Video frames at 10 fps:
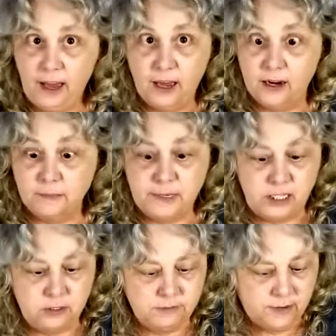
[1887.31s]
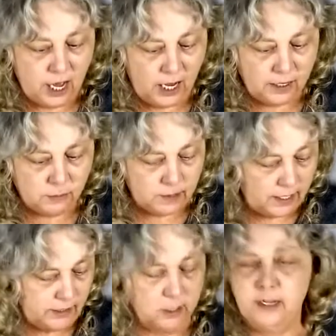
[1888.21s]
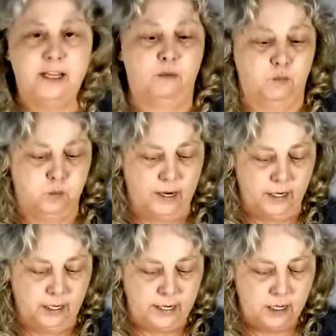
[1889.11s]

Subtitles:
I mean, you've got a runner. It really,